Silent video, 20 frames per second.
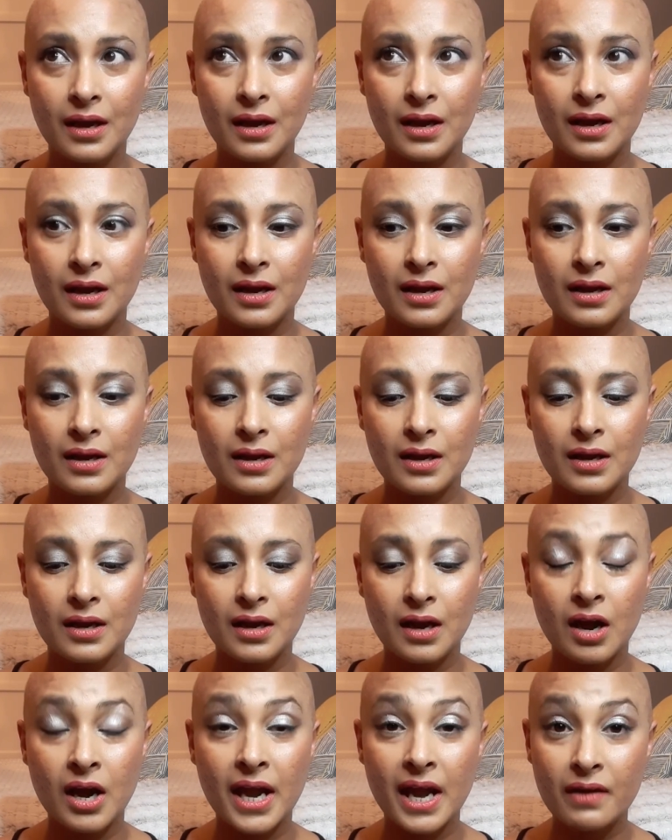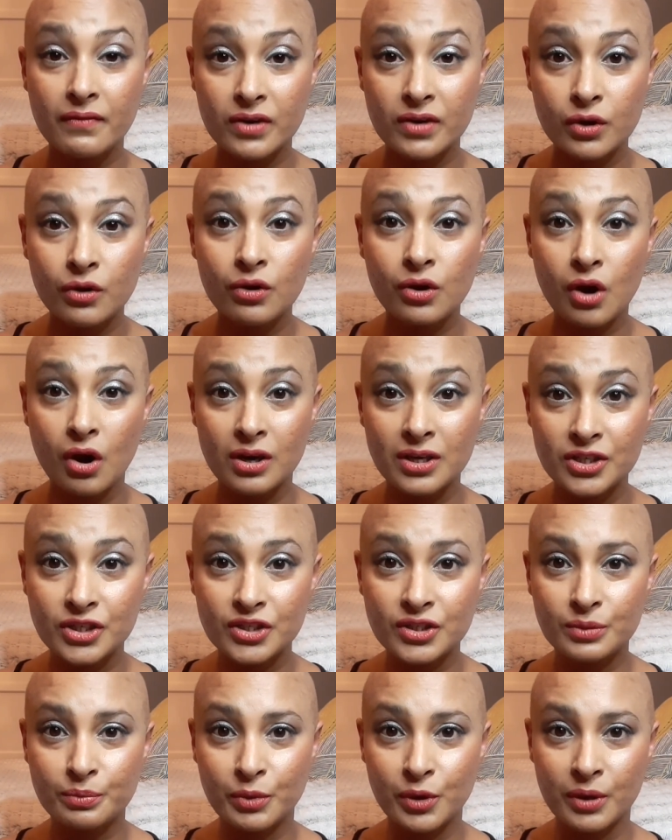I have an
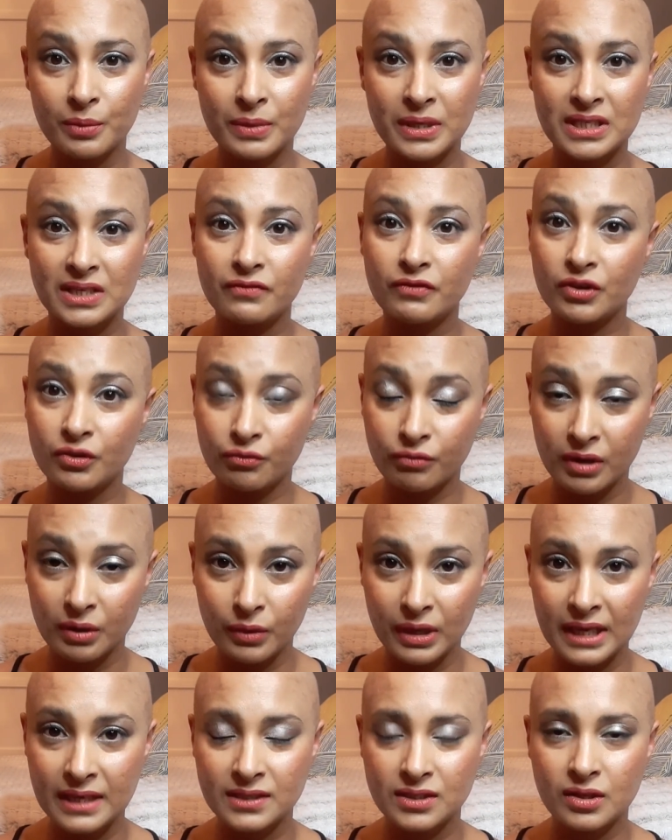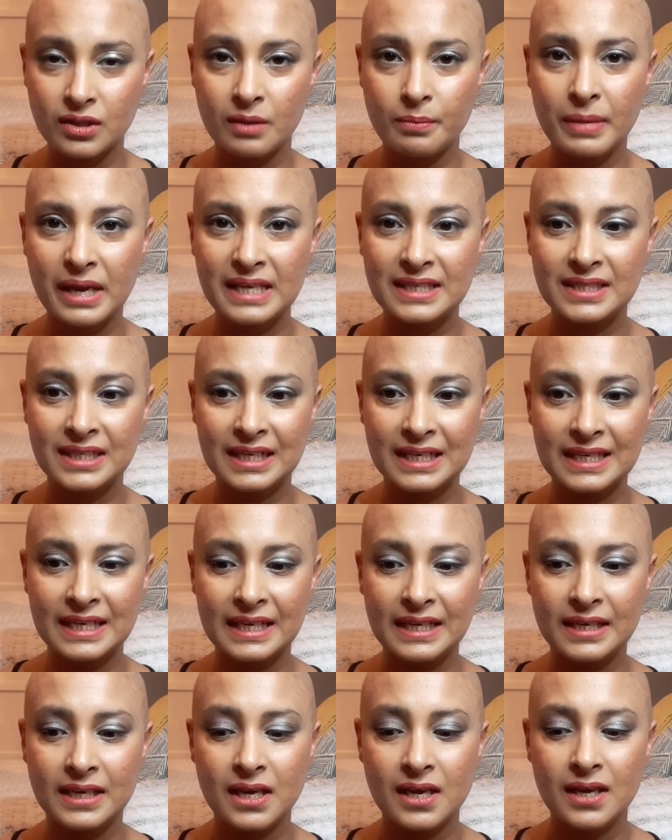oncologist appointment every 3 weeks, so they
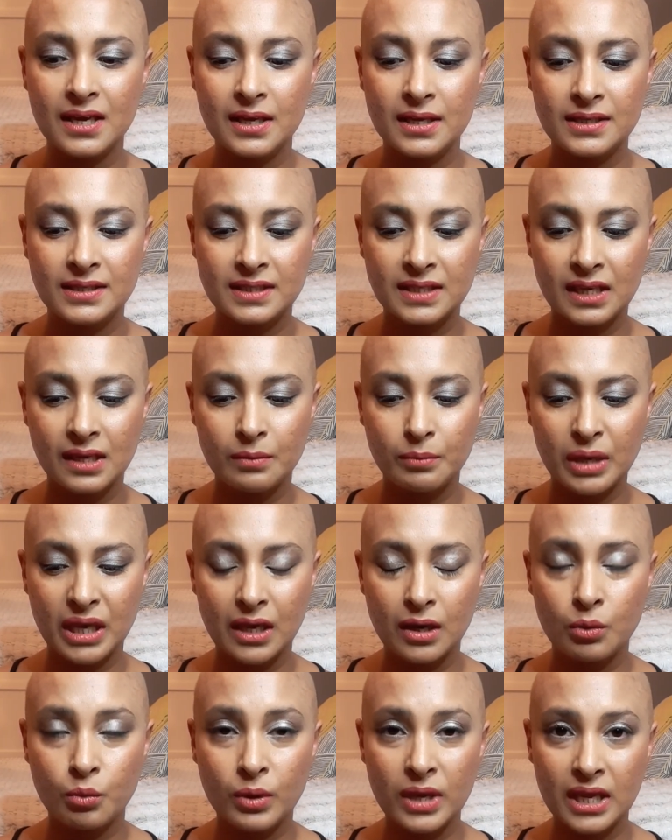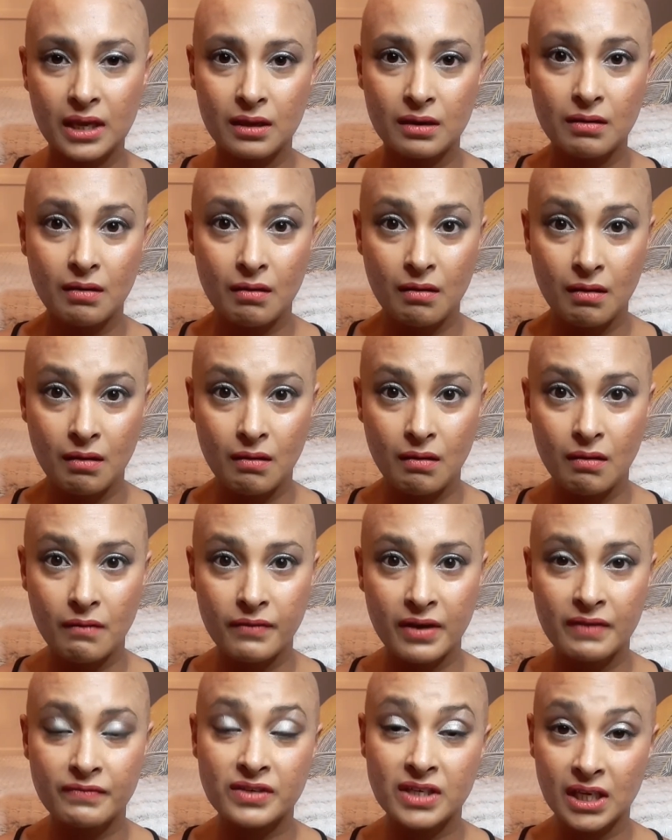basically see me a week and a half
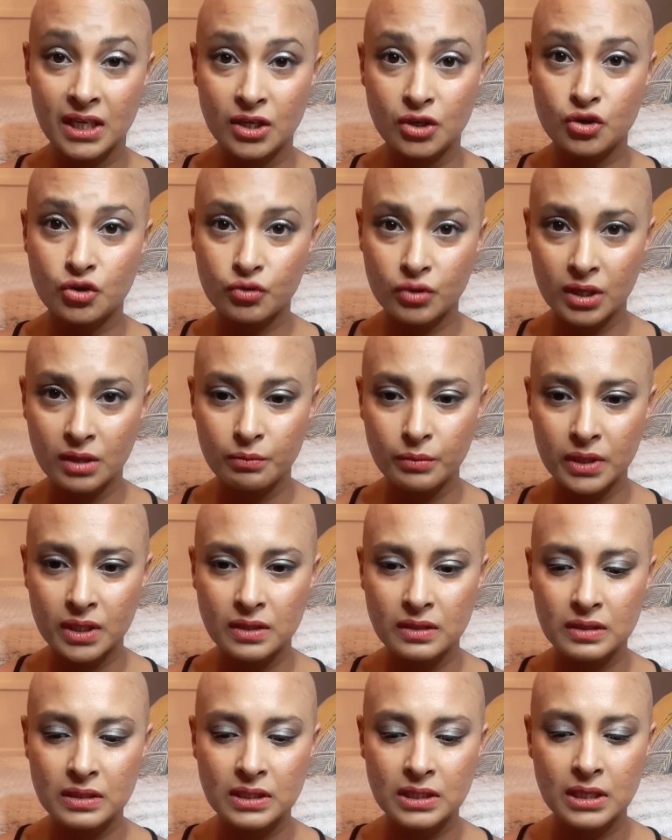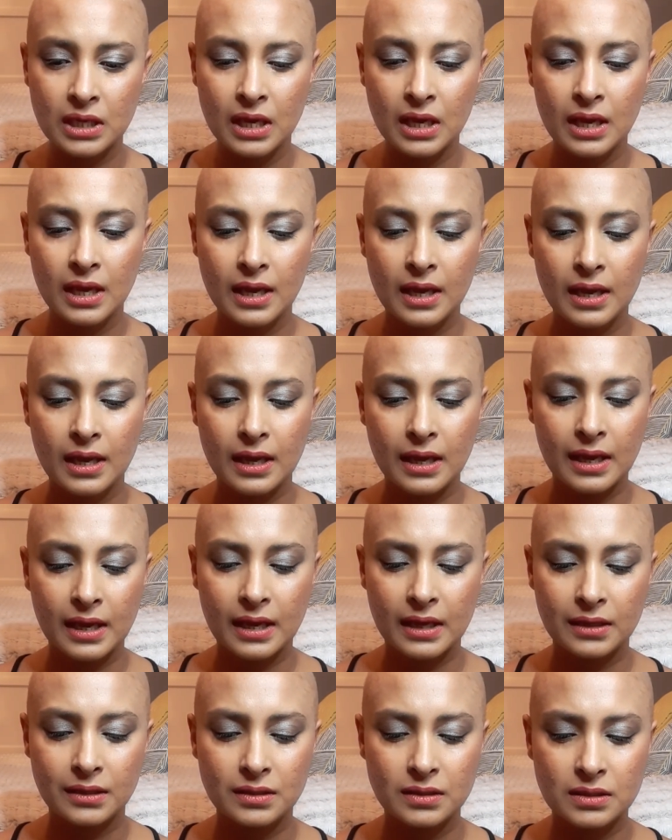after each treatment.
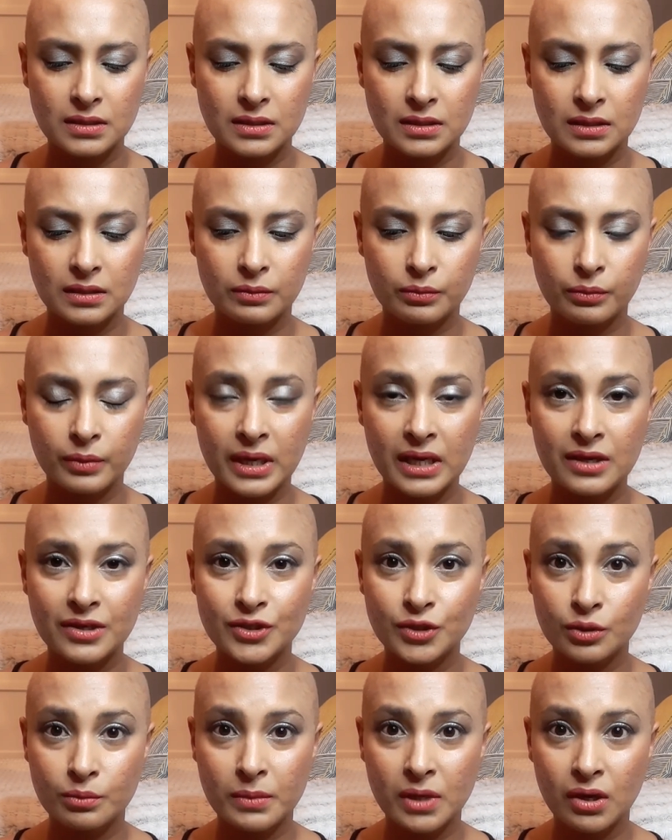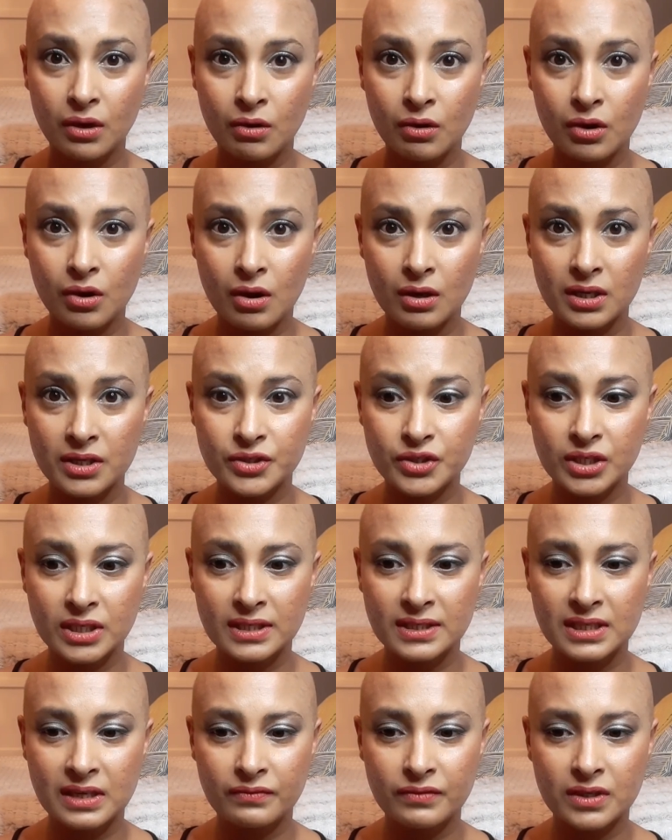And when I saw my
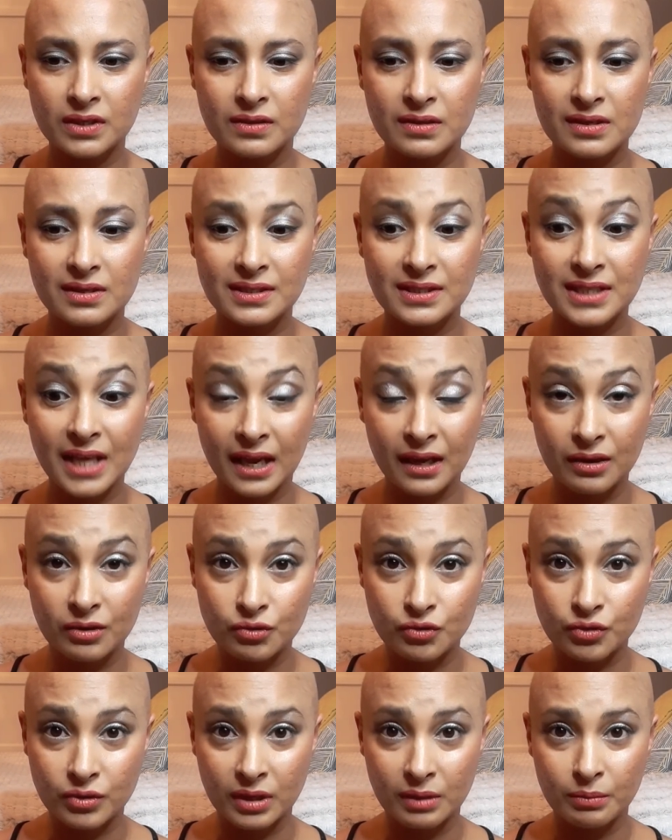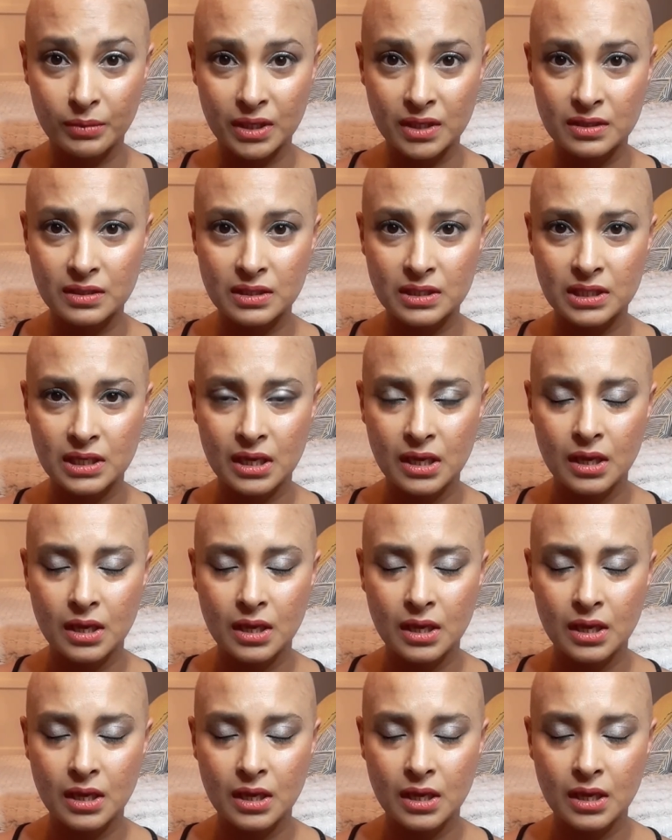oncologist after the second treatment,